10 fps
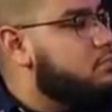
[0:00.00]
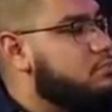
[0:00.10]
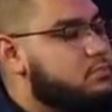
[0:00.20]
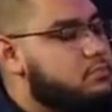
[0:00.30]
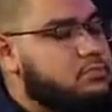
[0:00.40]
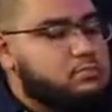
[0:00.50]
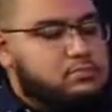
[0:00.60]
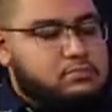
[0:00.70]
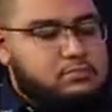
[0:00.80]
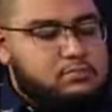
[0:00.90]

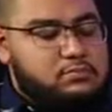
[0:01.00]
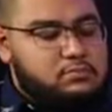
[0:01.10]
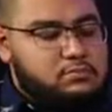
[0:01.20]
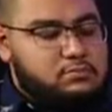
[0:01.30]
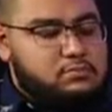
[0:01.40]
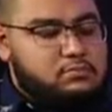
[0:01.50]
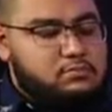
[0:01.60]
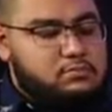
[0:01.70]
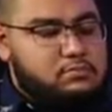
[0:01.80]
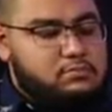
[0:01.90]

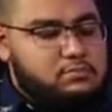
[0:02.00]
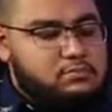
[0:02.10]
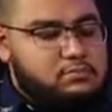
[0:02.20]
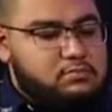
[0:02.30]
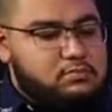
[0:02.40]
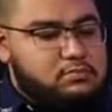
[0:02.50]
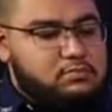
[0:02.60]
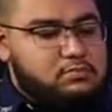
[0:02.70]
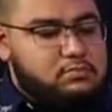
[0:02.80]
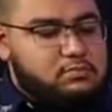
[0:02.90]

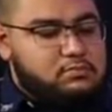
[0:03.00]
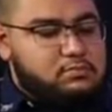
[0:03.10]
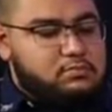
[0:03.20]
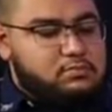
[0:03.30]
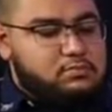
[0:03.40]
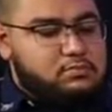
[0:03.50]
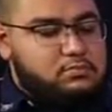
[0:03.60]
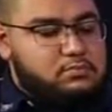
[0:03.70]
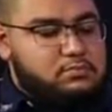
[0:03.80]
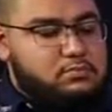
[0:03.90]

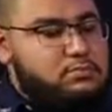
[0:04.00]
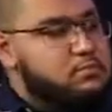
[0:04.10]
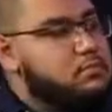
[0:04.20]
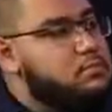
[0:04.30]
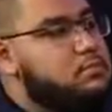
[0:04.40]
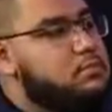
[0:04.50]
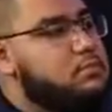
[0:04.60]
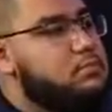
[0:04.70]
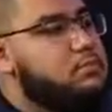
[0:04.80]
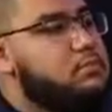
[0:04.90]

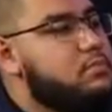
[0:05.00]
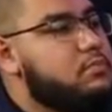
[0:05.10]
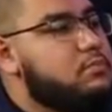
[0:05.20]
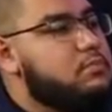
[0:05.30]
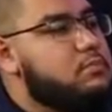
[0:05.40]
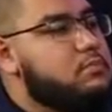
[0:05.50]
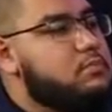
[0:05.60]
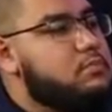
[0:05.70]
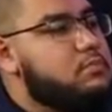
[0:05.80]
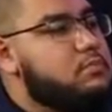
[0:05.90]

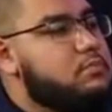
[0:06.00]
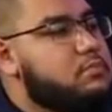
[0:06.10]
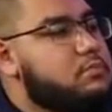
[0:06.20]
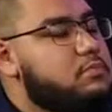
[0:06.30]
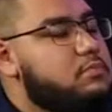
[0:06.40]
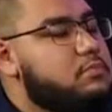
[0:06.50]
No words are spoken by the person on screen.